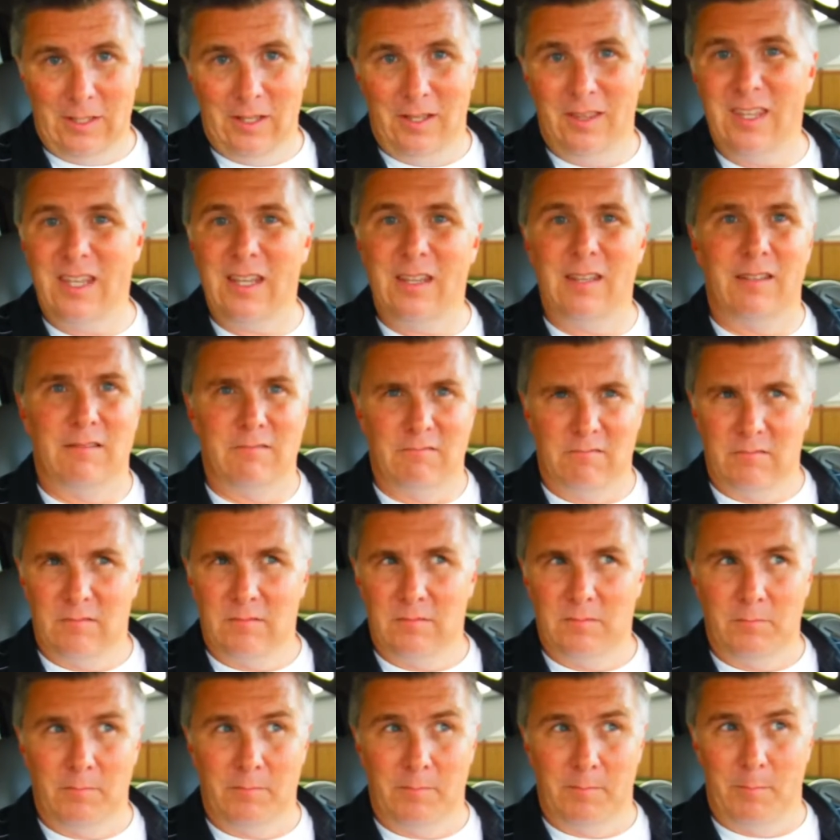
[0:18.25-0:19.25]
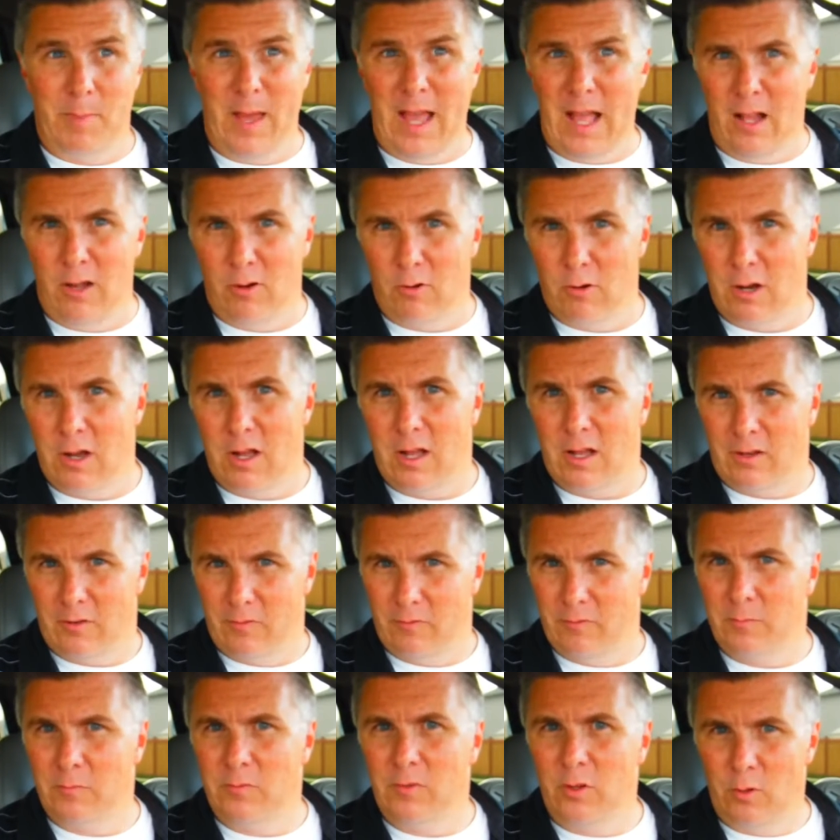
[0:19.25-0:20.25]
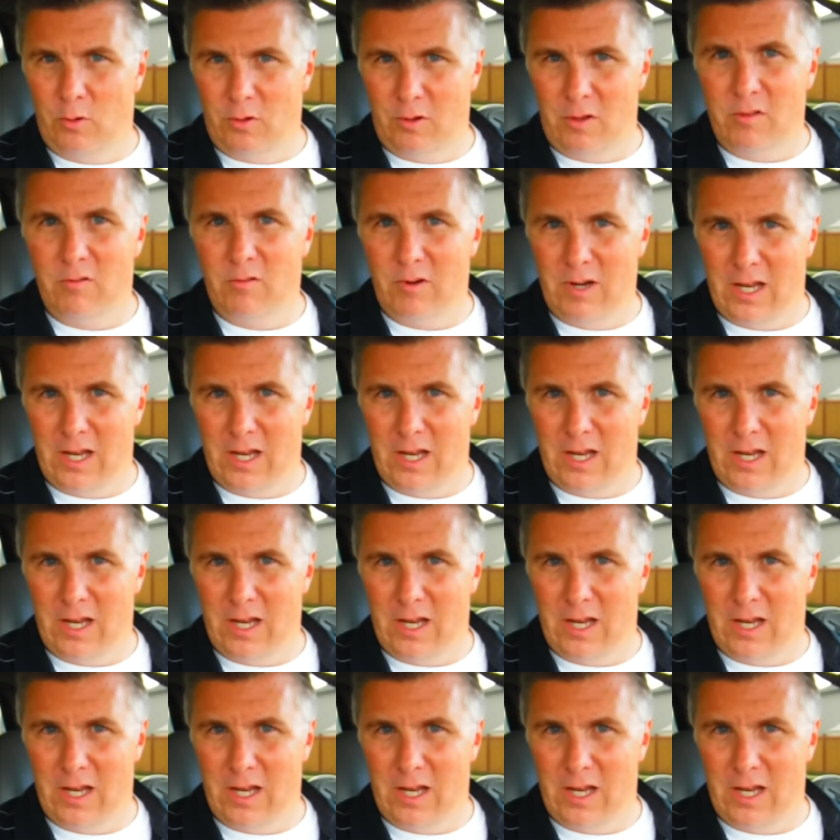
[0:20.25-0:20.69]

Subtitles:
Think Balrog from Lord of the